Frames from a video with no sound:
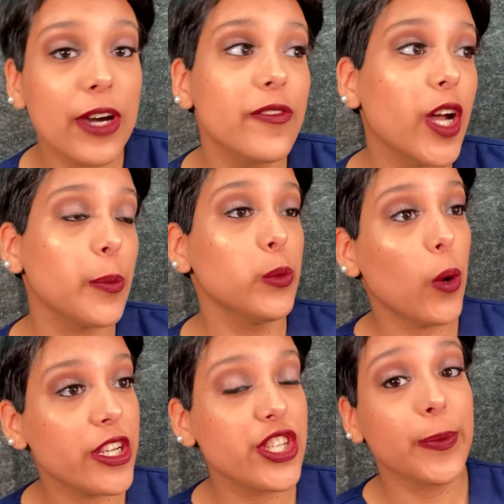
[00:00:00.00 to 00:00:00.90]
have not been
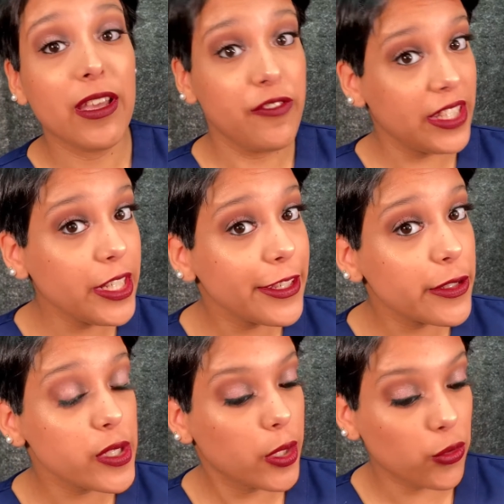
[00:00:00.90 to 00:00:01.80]
watching my
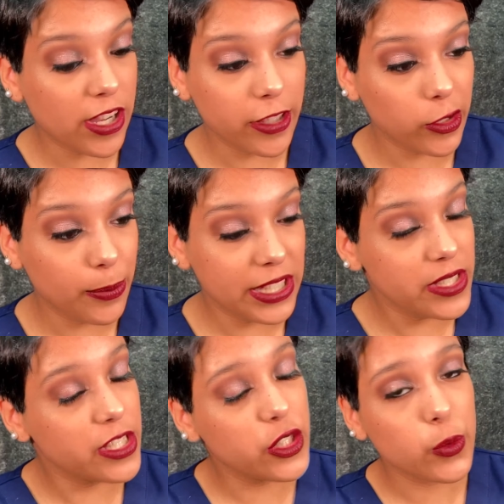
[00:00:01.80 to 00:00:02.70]
videos on a regular basis,